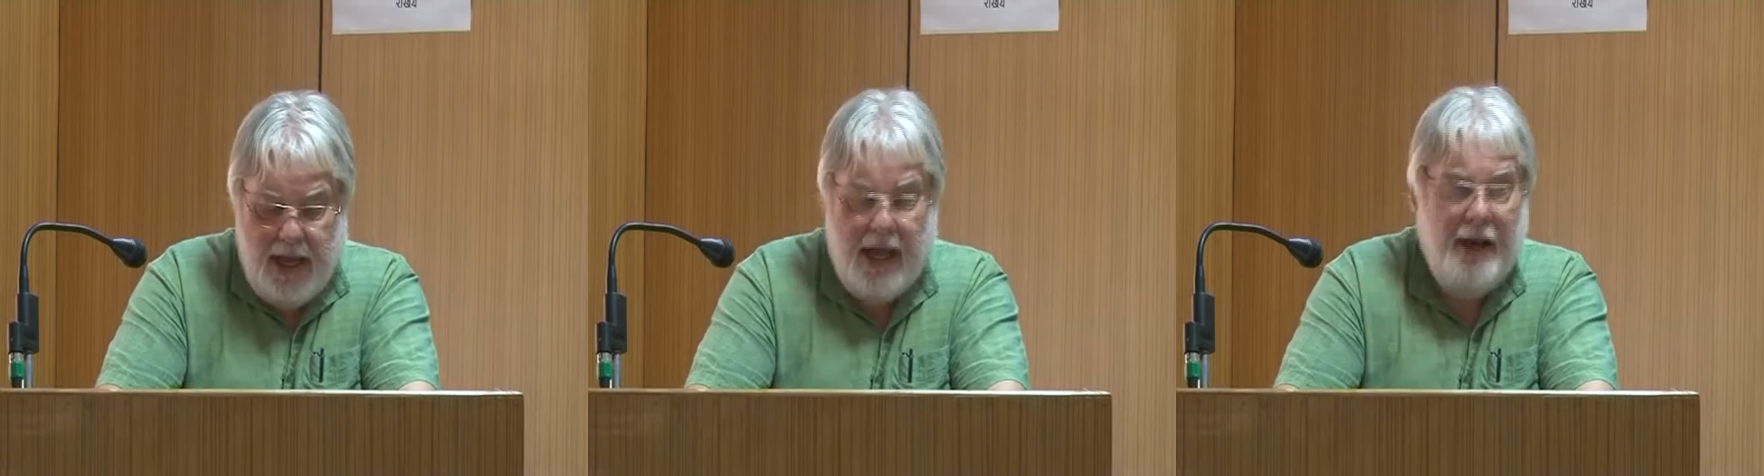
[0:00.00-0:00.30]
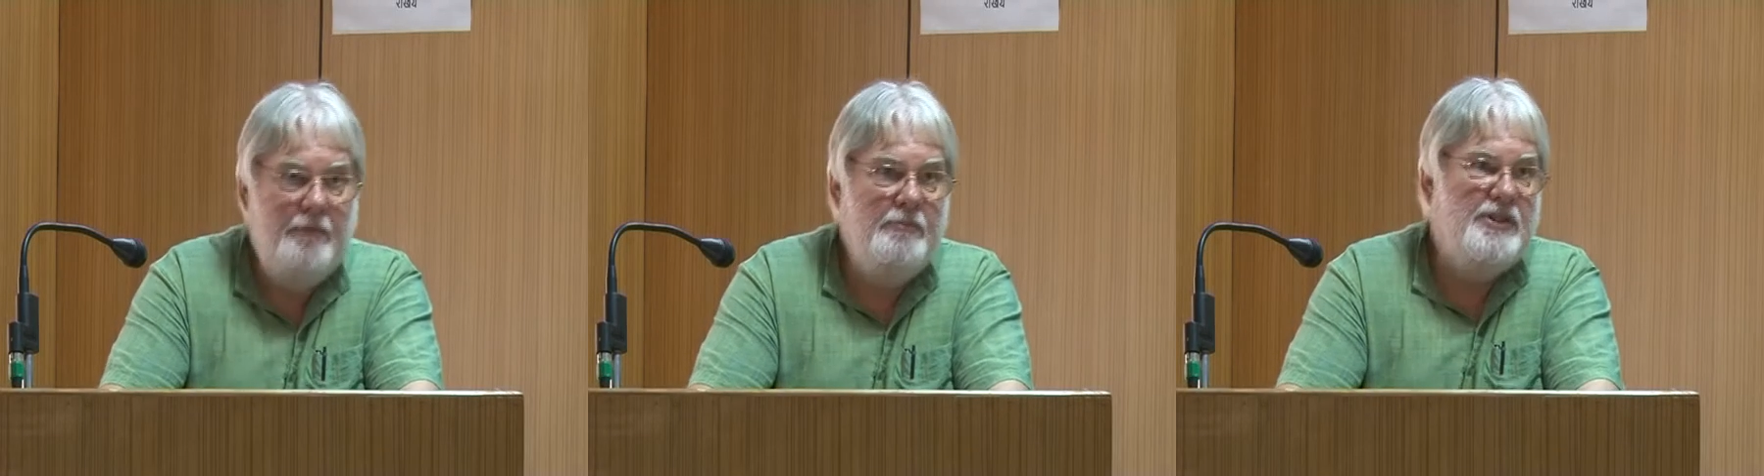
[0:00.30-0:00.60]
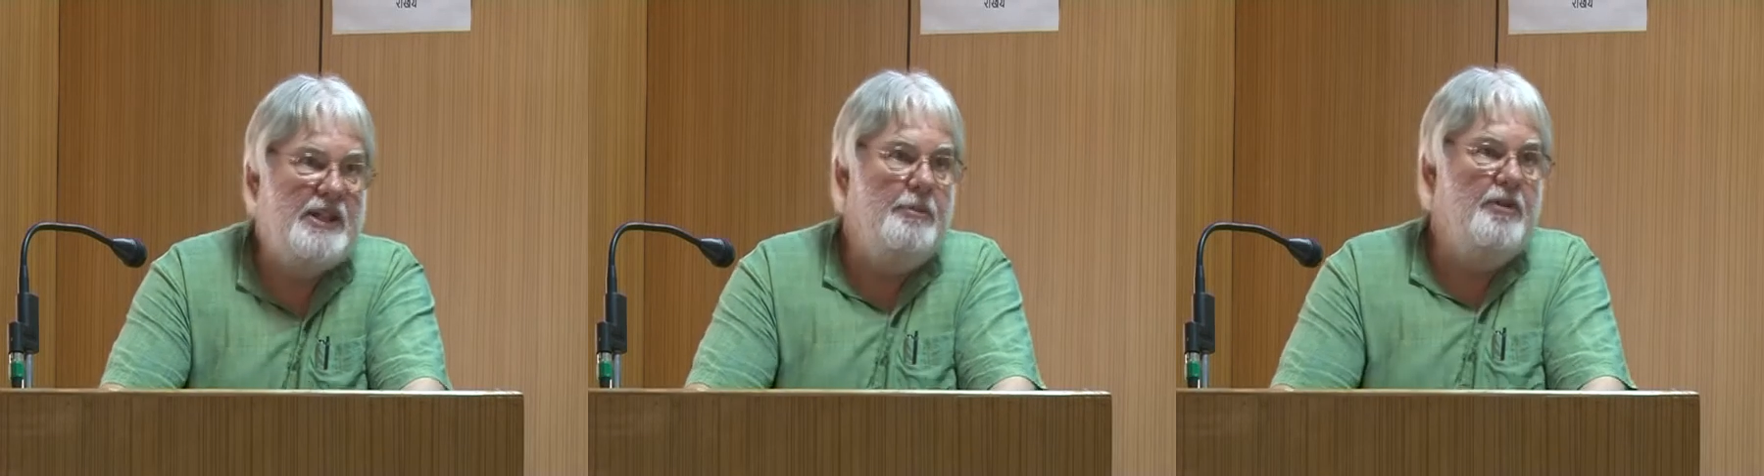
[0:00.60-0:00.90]

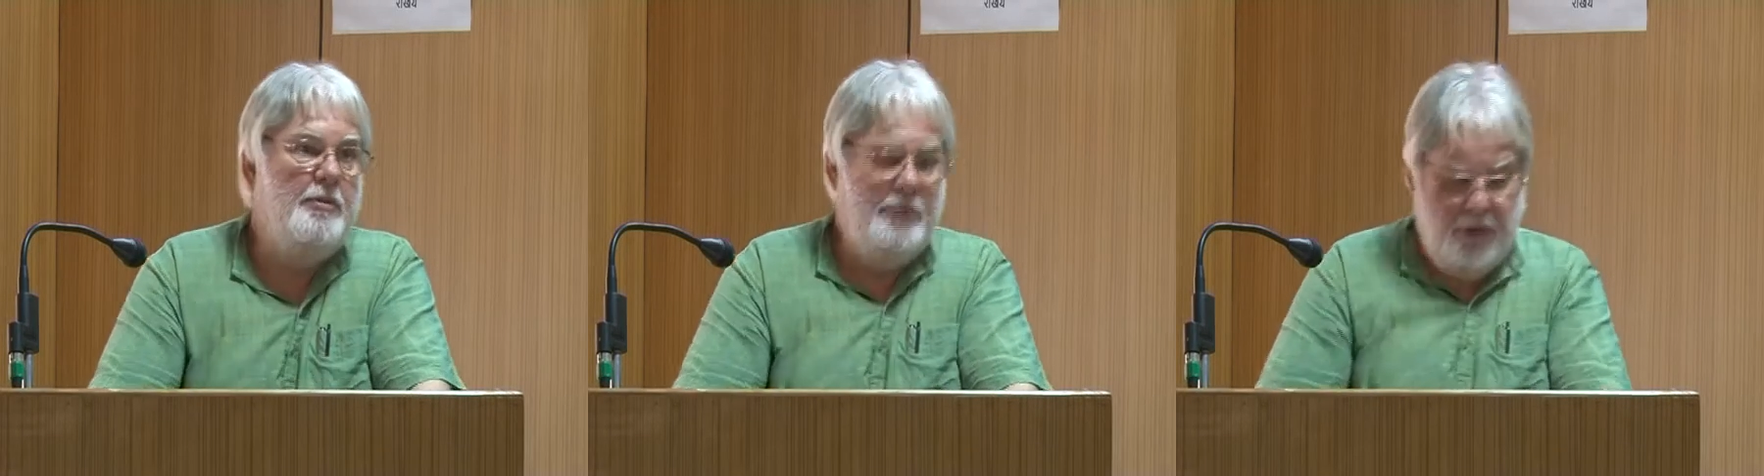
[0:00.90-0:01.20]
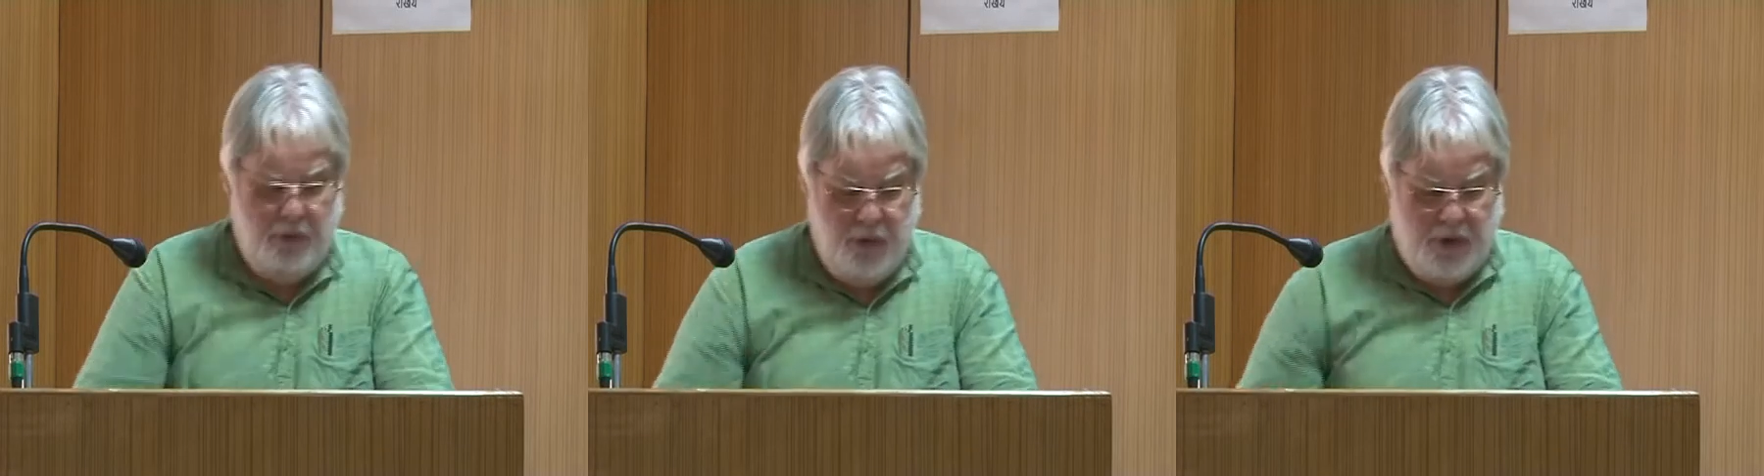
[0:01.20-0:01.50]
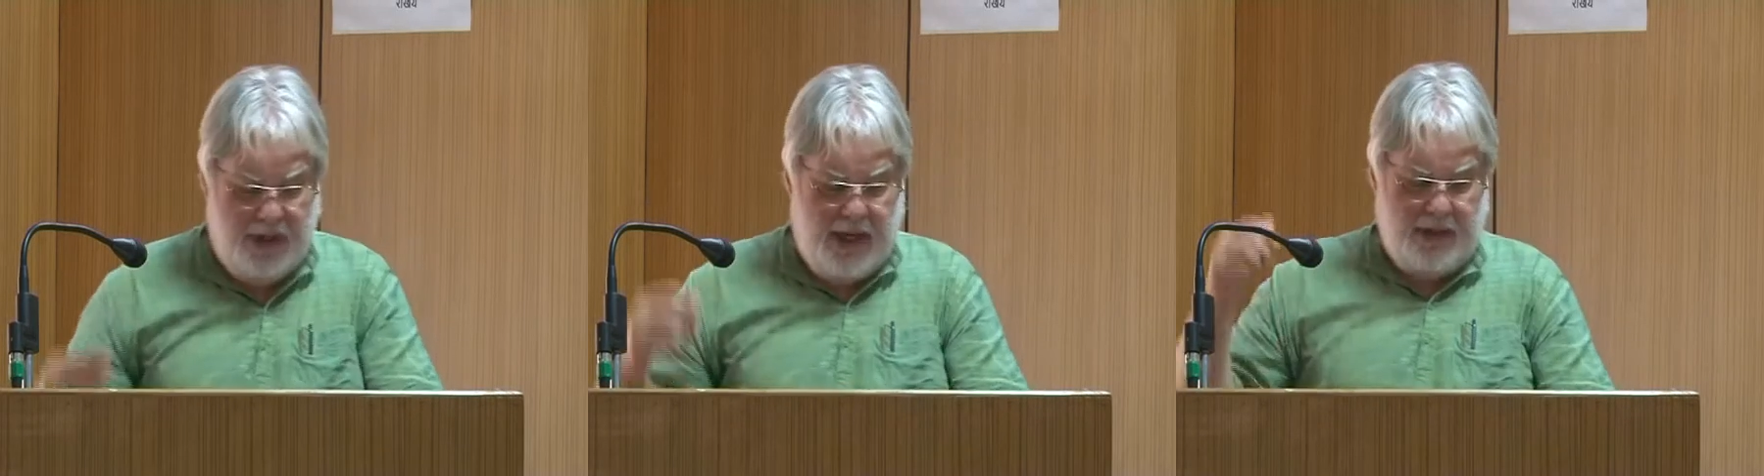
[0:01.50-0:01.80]
Some of them are
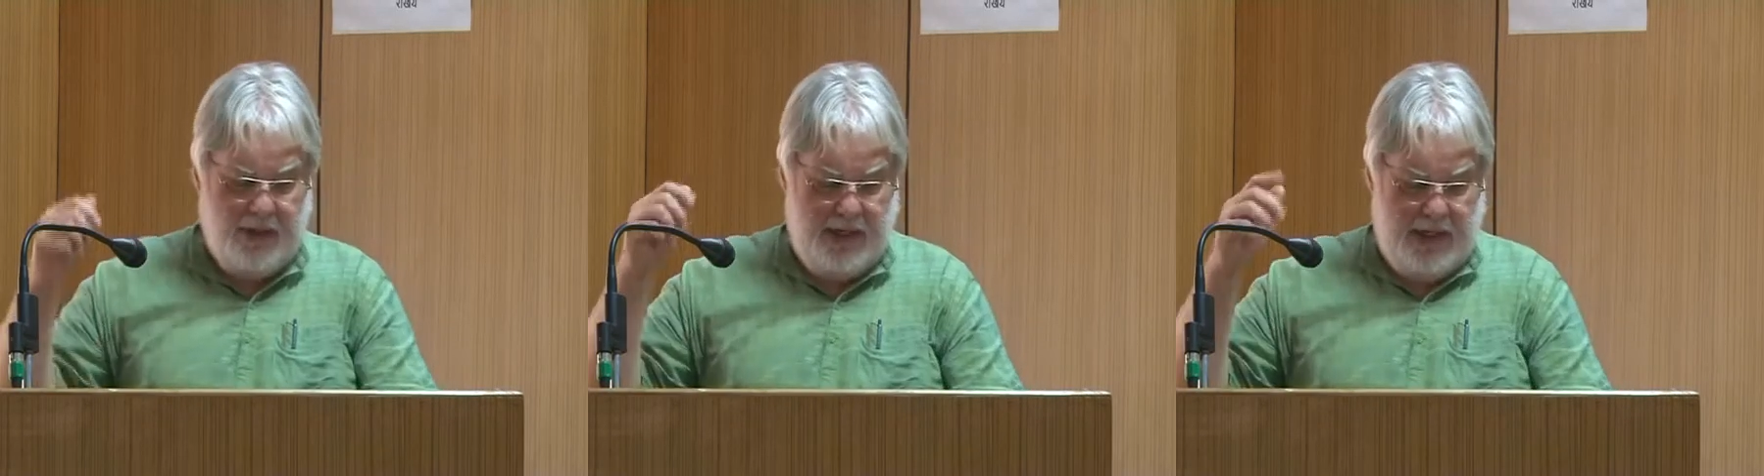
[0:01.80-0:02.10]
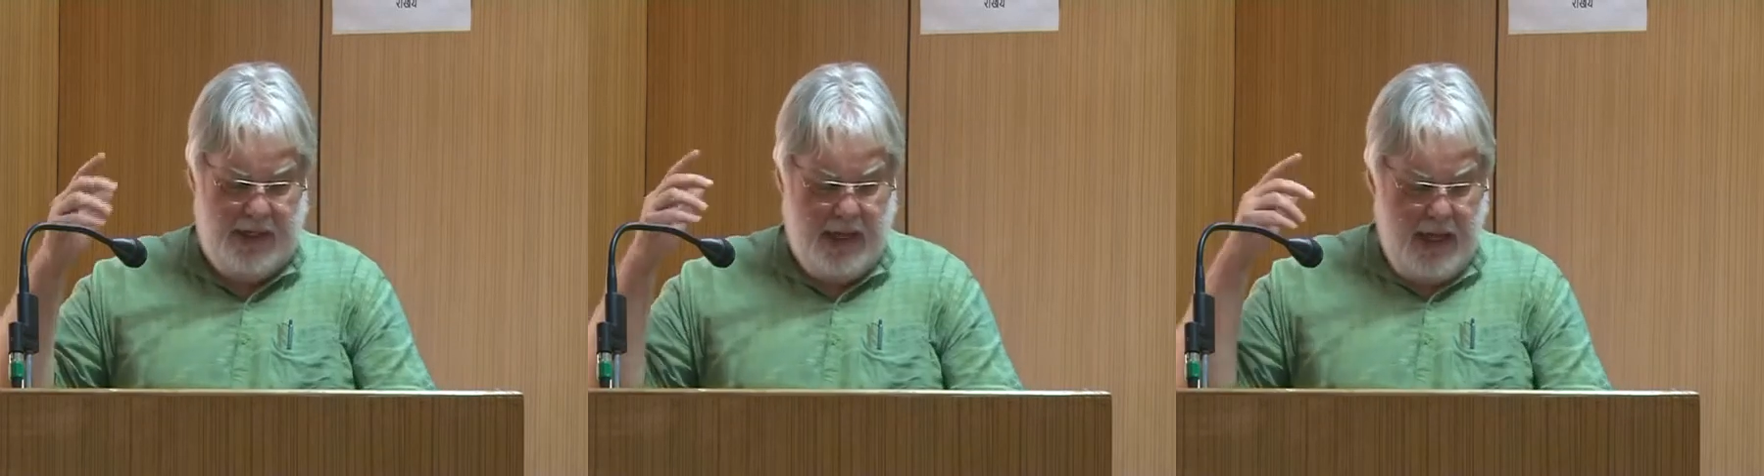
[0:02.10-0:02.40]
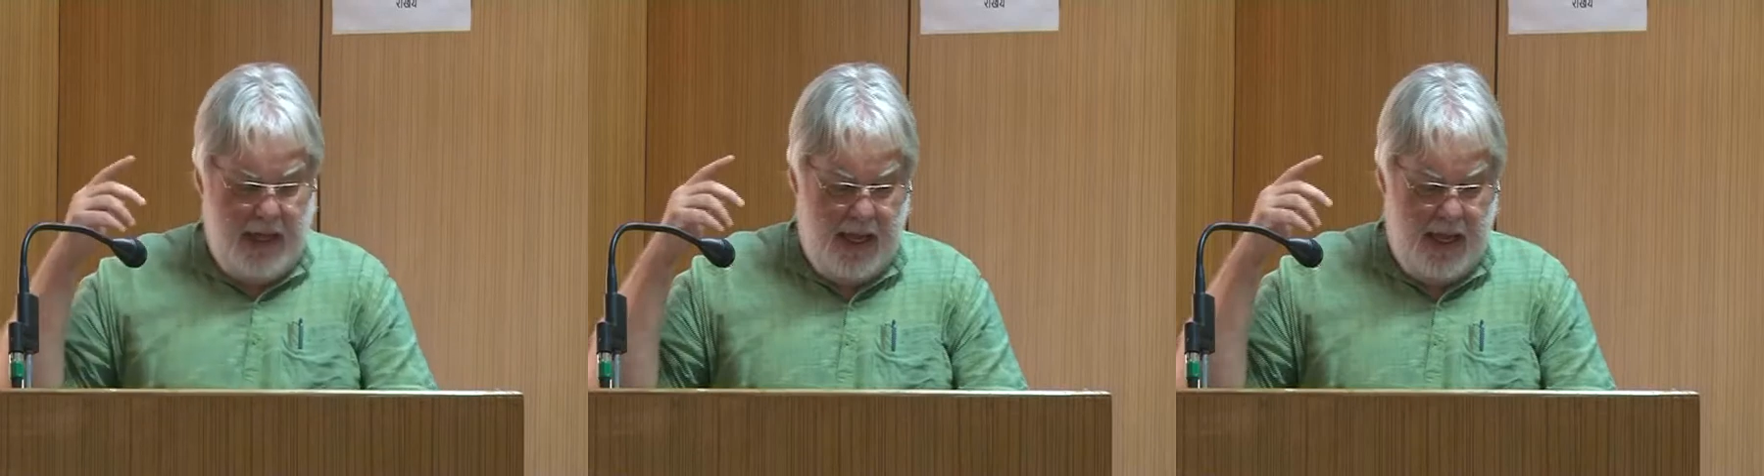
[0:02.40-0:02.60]
working under the